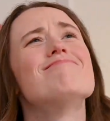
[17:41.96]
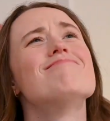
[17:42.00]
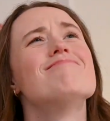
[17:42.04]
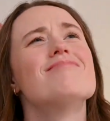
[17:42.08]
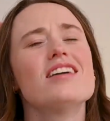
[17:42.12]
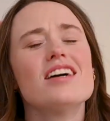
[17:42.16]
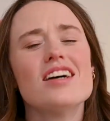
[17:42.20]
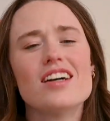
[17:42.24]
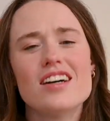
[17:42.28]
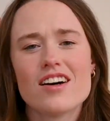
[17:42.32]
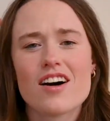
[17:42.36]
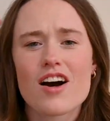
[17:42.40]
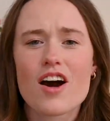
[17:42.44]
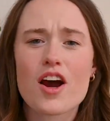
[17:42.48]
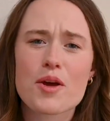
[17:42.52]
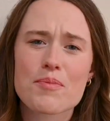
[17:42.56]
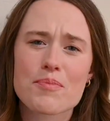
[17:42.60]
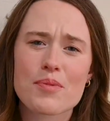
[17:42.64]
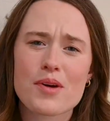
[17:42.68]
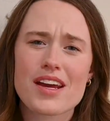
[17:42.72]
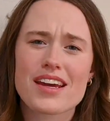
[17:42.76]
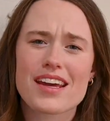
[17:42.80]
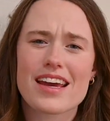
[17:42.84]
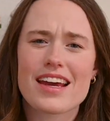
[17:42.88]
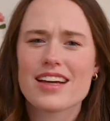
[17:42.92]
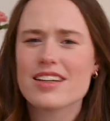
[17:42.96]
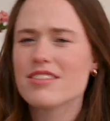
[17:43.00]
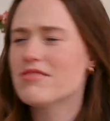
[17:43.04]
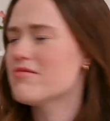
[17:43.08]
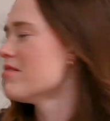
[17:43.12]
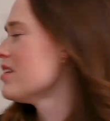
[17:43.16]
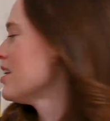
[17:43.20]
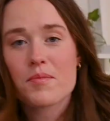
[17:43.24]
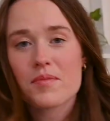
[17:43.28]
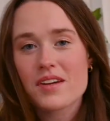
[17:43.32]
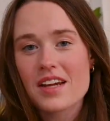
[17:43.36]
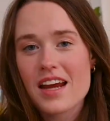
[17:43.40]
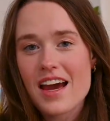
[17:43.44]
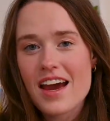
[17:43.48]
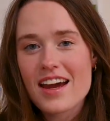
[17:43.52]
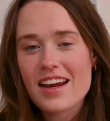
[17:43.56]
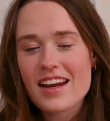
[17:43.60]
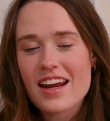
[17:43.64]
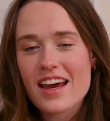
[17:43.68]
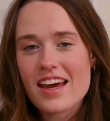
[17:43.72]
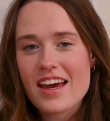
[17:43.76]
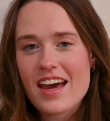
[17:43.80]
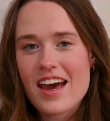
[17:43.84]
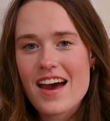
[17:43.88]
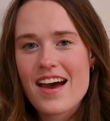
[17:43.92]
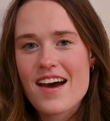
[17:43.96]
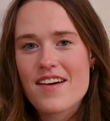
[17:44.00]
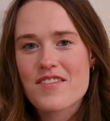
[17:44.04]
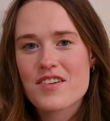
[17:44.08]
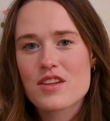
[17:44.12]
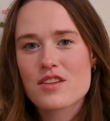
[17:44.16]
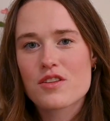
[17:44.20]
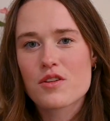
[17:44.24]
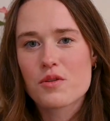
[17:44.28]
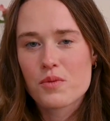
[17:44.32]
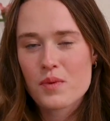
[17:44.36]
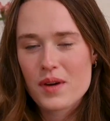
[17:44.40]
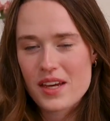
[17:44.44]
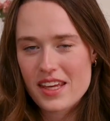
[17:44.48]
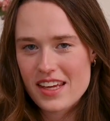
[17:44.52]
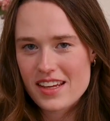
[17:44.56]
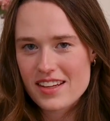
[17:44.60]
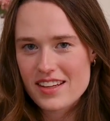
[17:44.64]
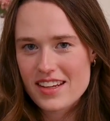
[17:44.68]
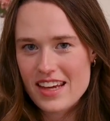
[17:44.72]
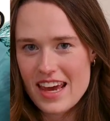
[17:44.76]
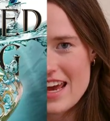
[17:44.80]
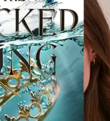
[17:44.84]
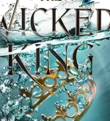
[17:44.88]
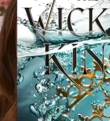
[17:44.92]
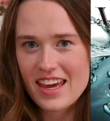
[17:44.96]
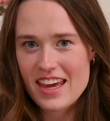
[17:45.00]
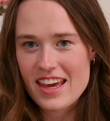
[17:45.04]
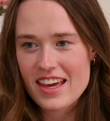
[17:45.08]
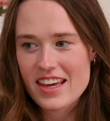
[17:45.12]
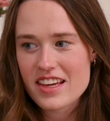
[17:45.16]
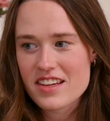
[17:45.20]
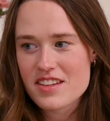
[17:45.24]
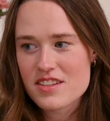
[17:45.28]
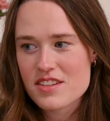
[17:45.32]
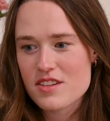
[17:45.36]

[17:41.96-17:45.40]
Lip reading: heartbreaking. Number 9, I have The Wicked King.